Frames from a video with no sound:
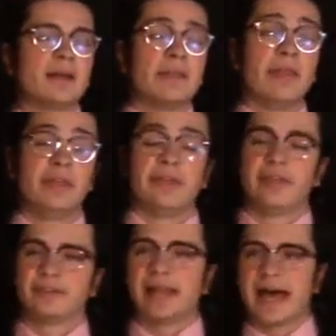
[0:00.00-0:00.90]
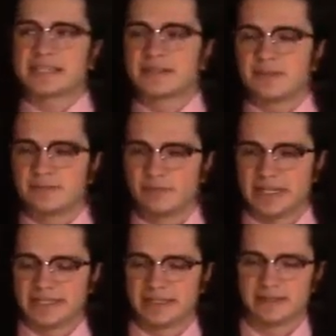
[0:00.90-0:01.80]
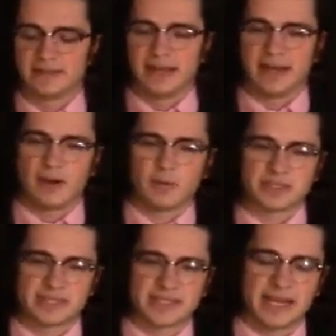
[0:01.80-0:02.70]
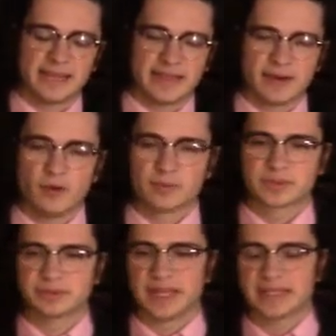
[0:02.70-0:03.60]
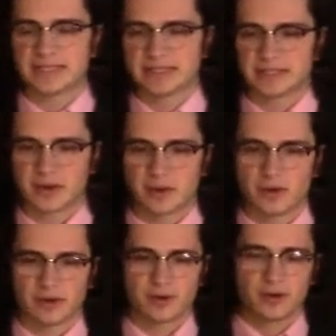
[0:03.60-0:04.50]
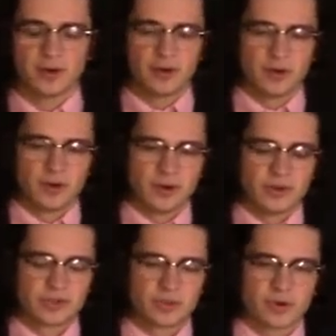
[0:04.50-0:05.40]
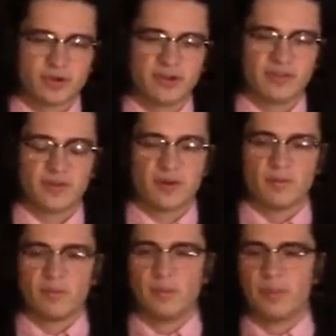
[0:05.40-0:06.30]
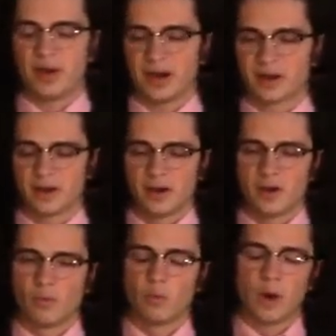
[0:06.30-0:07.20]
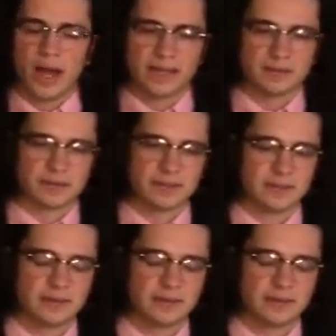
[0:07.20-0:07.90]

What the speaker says: the last reason that I want to say that homeschool dances are sort of buck wild